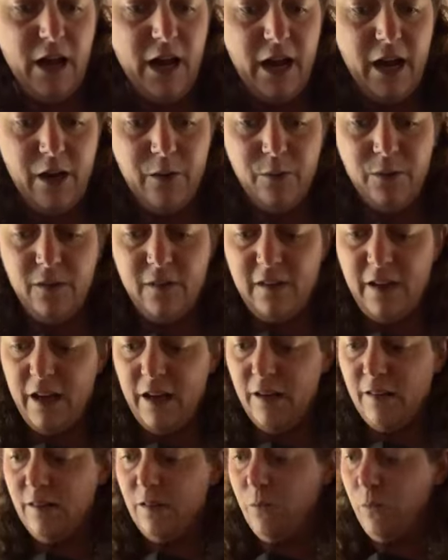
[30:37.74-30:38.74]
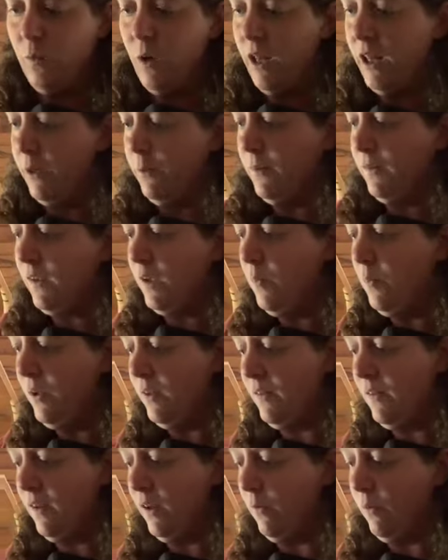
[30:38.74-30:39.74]
I was letting, while I was
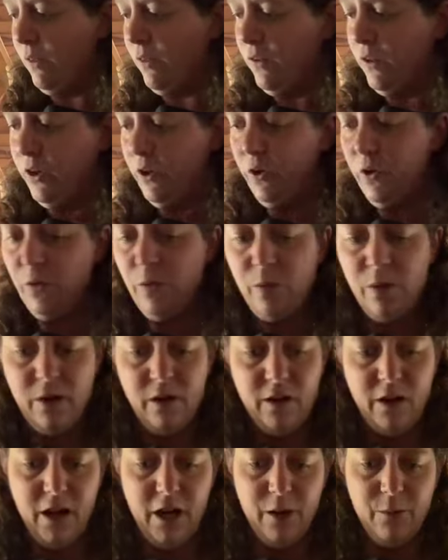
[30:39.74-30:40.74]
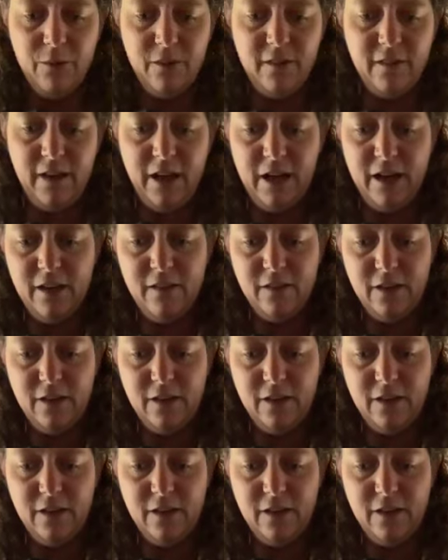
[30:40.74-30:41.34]
kibitzing with you, I was letting